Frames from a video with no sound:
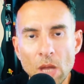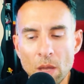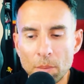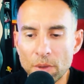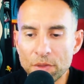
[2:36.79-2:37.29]

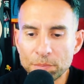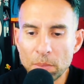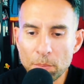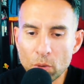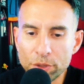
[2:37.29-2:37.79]
But these
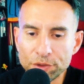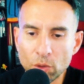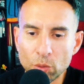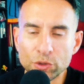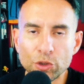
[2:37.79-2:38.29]
people are
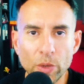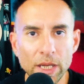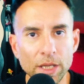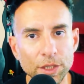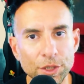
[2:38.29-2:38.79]
so
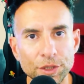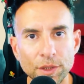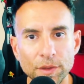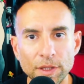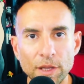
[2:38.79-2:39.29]

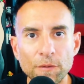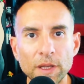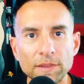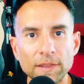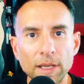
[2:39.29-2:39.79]
deranged that they
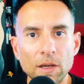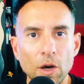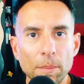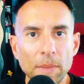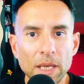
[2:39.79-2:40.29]
fixate
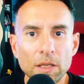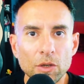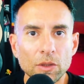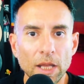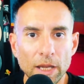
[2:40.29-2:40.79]
on making
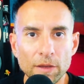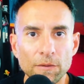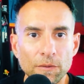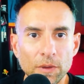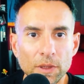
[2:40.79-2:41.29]
your life
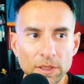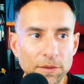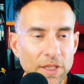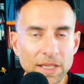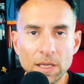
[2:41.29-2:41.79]
a
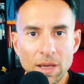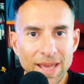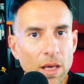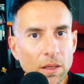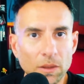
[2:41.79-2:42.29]
living
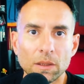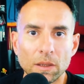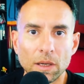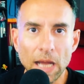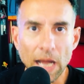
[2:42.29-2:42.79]

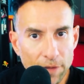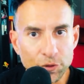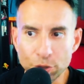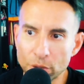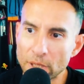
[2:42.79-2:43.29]
hell
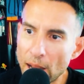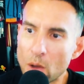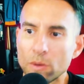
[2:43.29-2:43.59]
after you get out.